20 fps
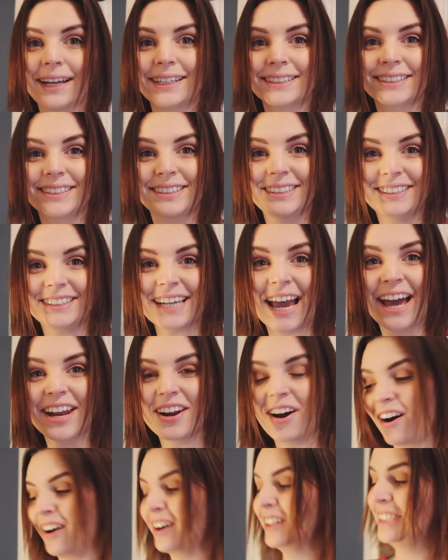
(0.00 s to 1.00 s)
It's
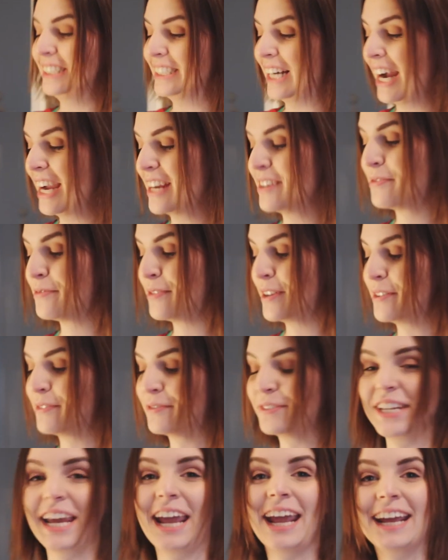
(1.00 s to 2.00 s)
dead on
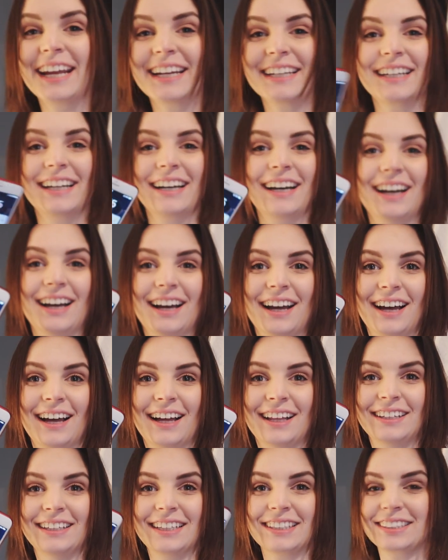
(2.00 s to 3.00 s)
9:15.
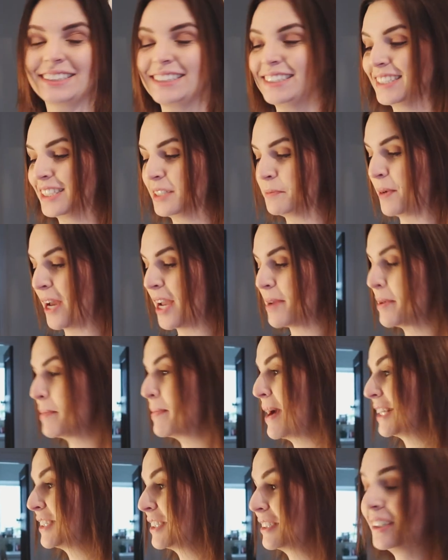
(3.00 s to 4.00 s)
Listening to baby
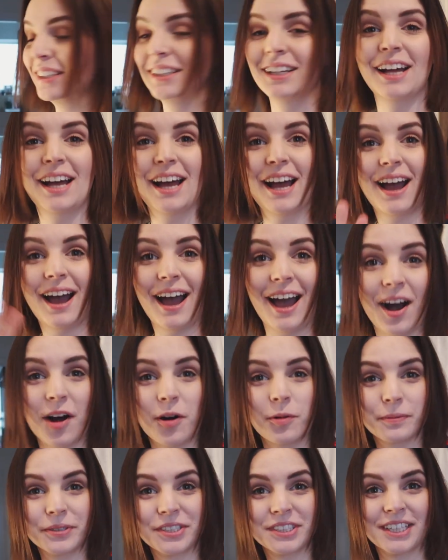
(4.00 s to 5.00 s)
metal
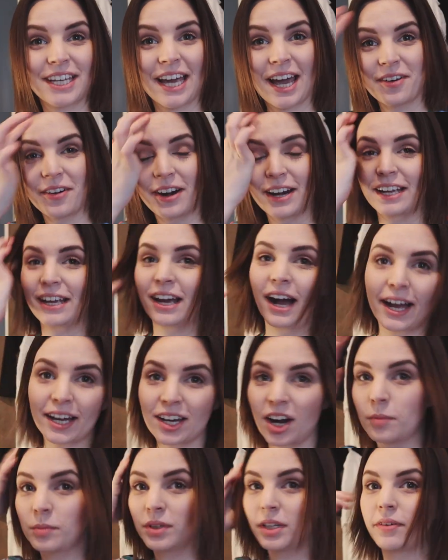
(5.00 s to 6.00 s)
helps get ready. I
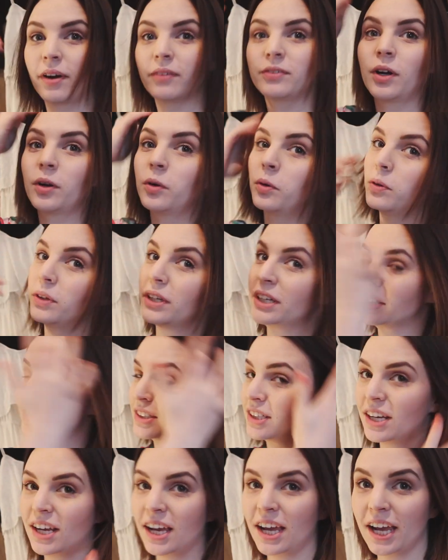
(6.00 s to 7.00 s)
can't believe I've done all this
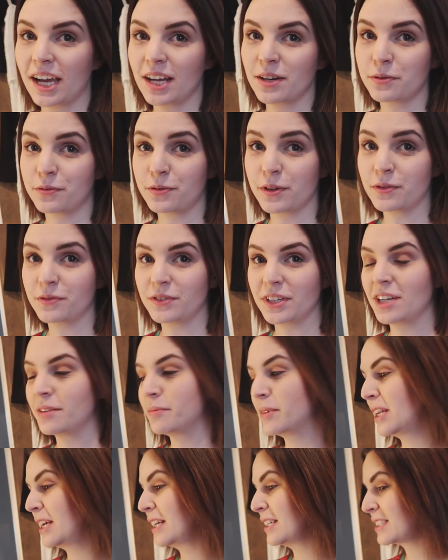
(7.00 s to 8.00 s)
in
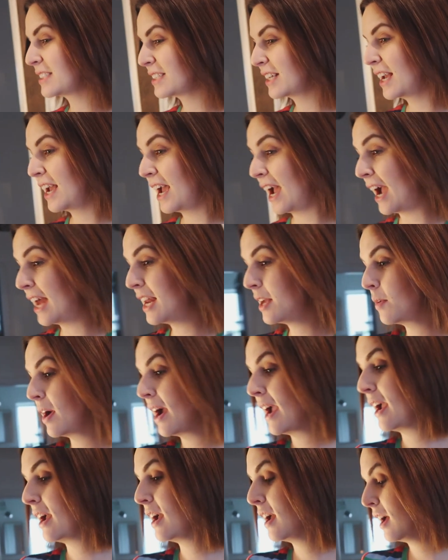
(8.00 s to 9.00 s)
15 minutes.
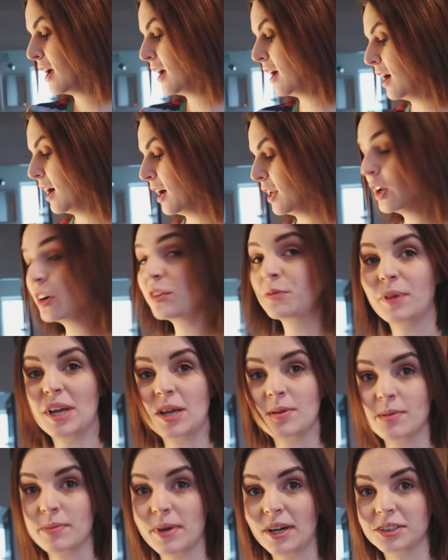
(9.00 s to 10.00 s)
Anyway, enough
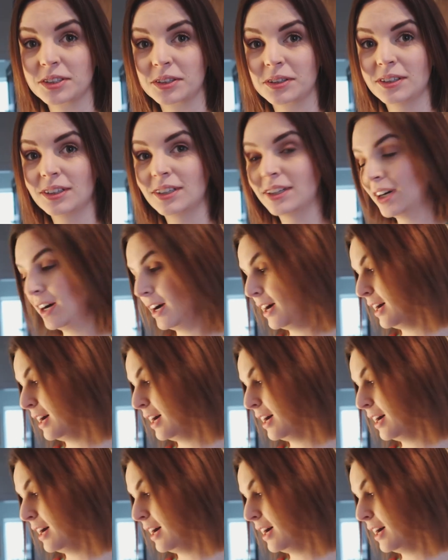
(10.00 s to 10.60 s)
baby metal.